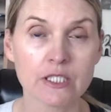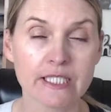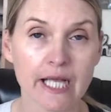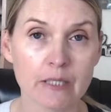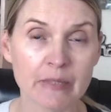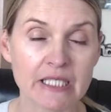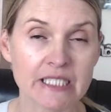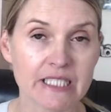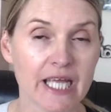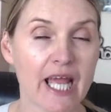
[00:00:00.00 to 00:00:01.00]

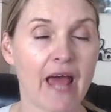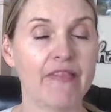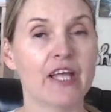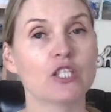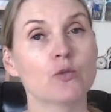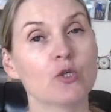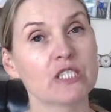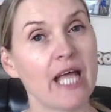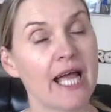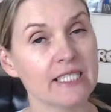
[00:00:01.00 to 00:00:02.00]
celebrancy. And then
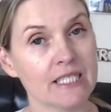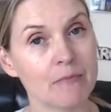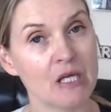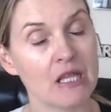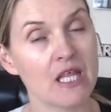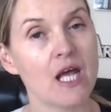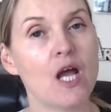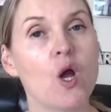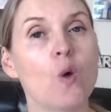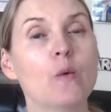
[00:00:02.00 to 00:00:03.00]
towards the end of the month,
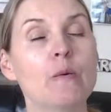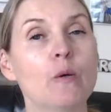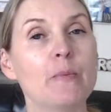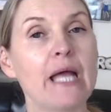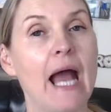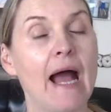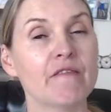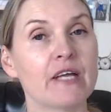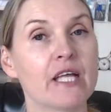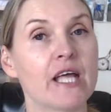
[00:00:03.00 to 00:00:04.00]
we will be
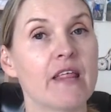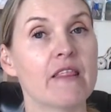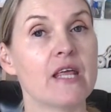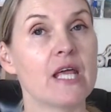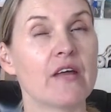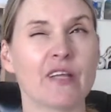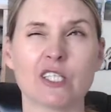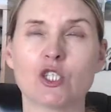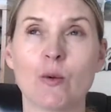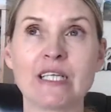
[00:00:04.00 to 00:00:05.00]
having the, I think
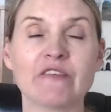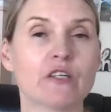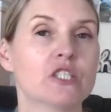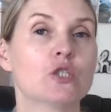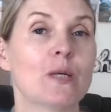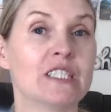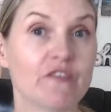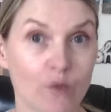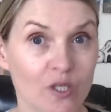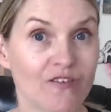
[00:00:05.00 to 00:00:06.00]
it's 21st to
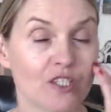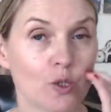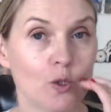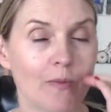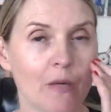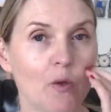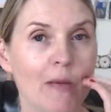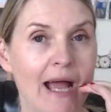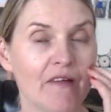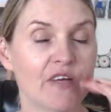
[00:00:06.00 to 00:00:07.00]
24th of October, we'll
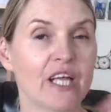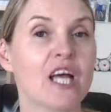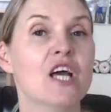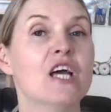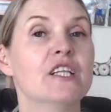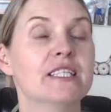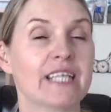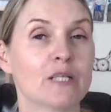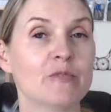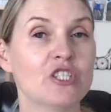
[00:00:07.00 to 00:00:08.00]
be having the
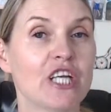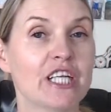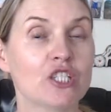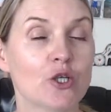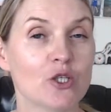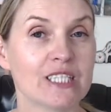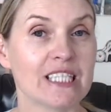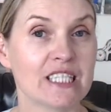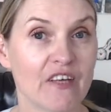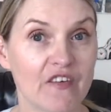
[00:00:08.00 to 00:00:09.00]
Celebrant Training Scotland
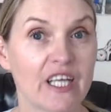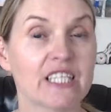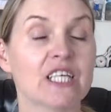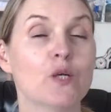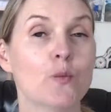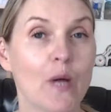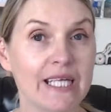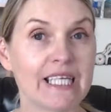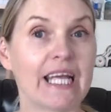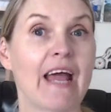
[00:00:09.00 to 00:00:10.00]
certificate in
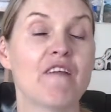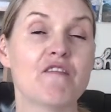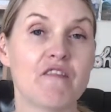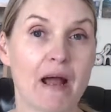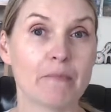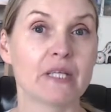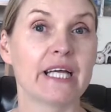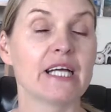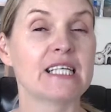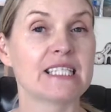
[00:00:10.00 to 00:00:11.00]
wedding and
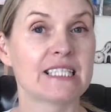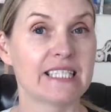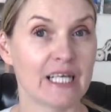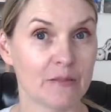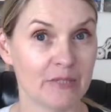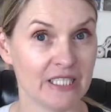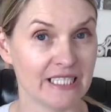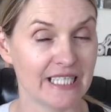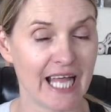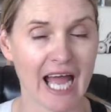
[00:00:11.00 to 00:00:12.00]
family
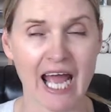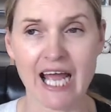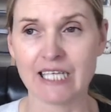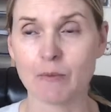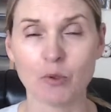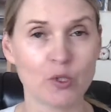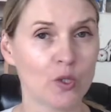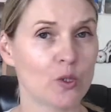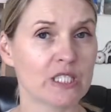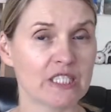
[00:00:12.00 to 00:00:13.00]
celebrancy. And both
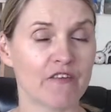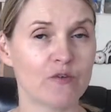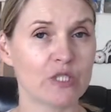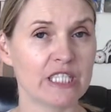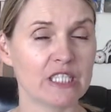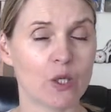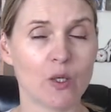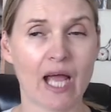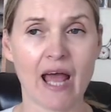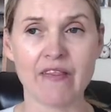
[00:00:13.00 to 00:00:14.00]
courses are 4 days
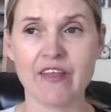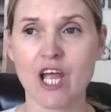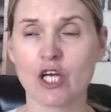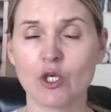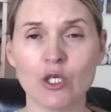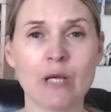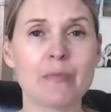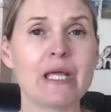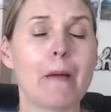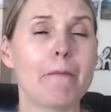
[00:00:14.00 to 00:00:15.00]
long and they are going to
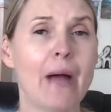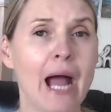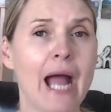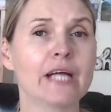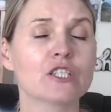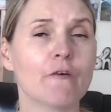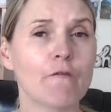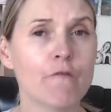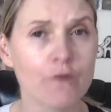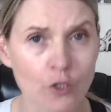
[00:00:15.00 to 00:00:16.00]
be packed
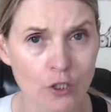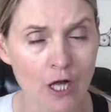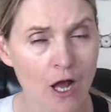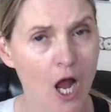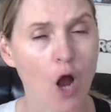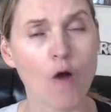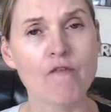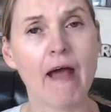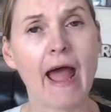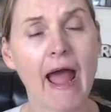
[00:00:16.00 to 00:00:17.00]
full
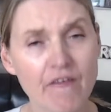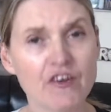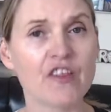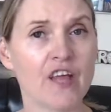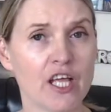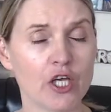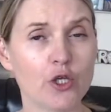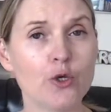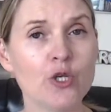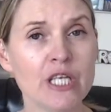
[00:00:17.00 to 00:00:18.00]
of everything
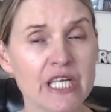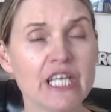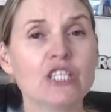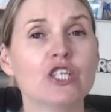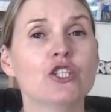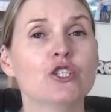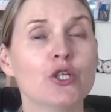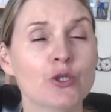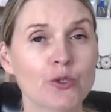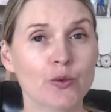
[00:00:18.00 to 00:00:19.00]
you need
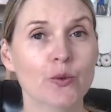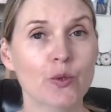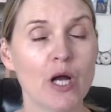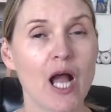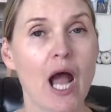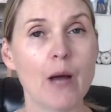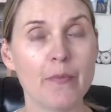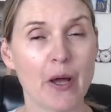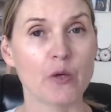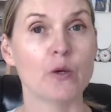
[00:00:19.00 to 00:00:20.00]
to know
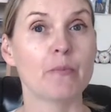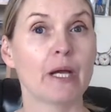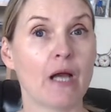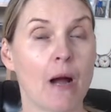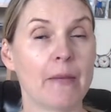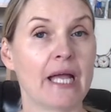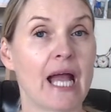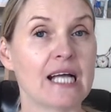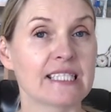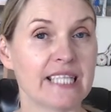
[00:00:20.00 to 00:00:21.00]
about becoming
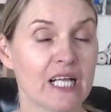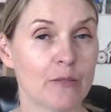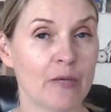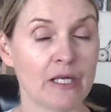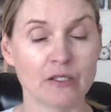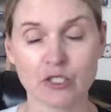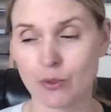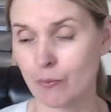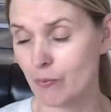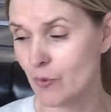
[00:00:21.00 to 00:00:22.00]
a celebrant.
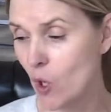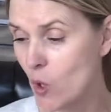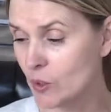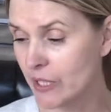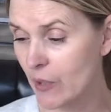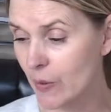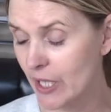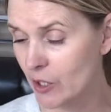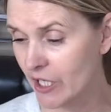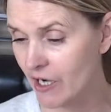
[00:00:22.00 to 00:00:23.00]
So not only are we
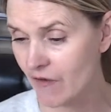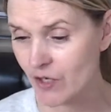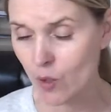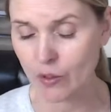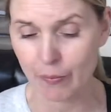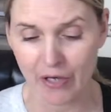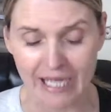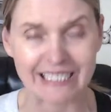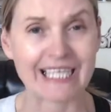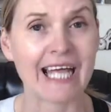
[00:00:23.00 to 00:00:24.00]
going to cover all the
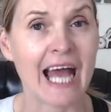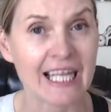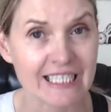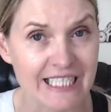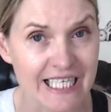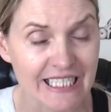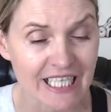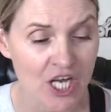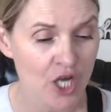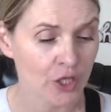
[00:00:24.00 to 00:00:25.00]
practicalities,
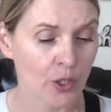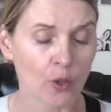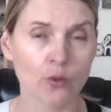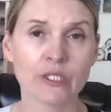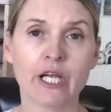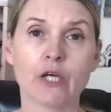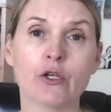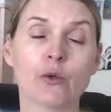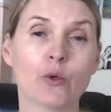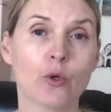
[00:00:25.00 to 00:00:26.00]
not only are
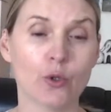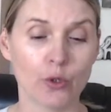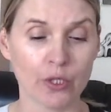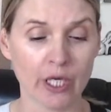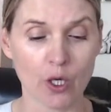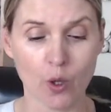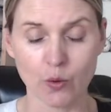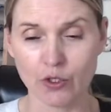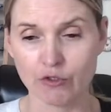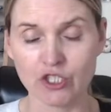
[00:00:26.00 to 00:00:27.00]
you going to get
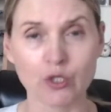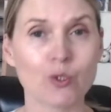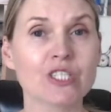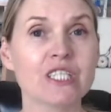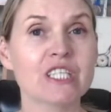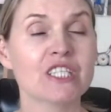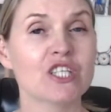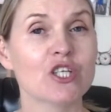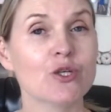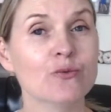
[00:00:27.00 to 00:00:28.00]
all the resources
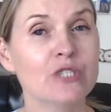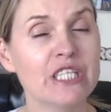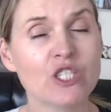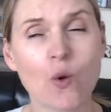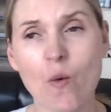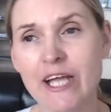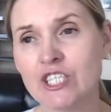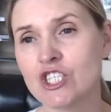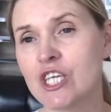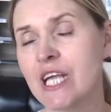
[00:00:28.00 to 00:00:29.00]
that you'll need,
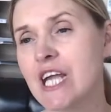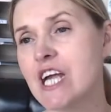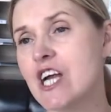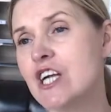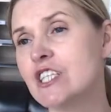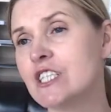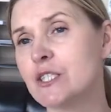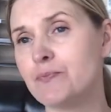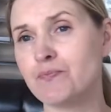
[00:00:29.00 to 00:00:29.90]
questionnaires